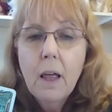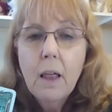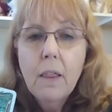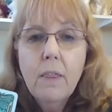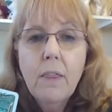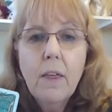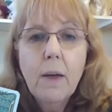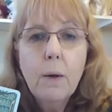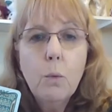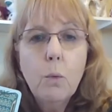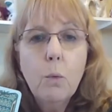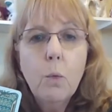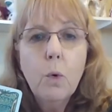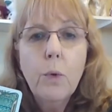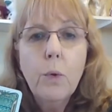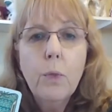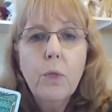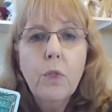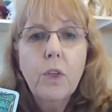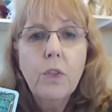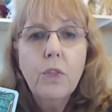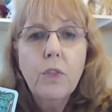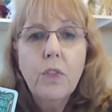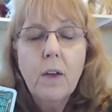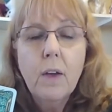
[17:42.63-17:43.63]
then
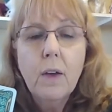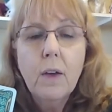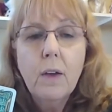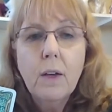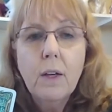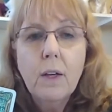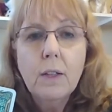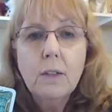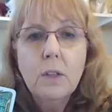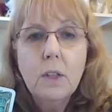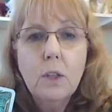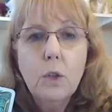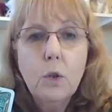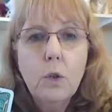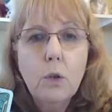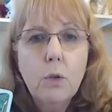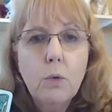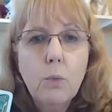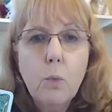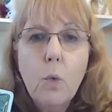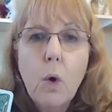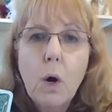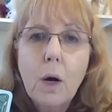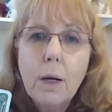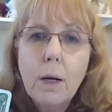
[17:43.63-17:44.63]
the thing is that you
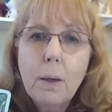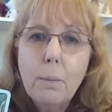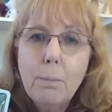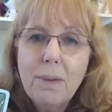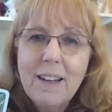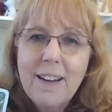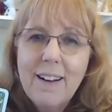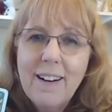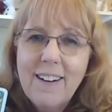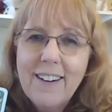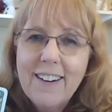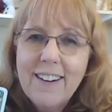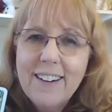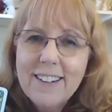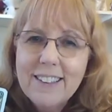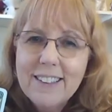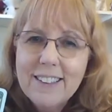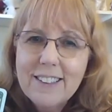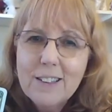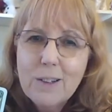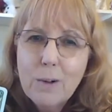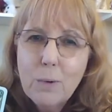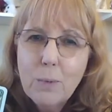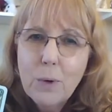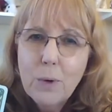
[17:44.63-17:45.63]
want to be
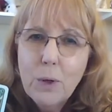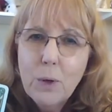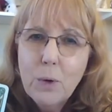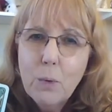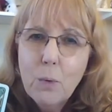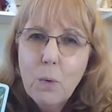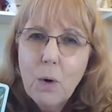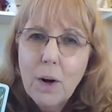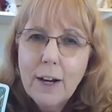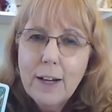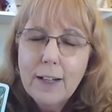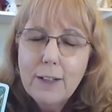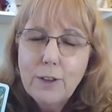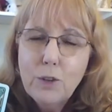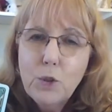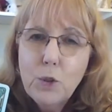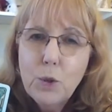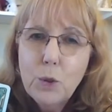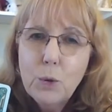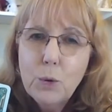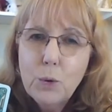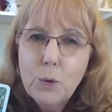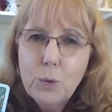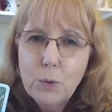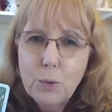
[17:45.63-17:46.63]
honest to what you want to
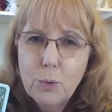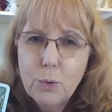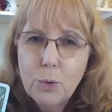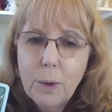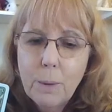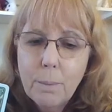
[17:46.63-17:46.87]
do,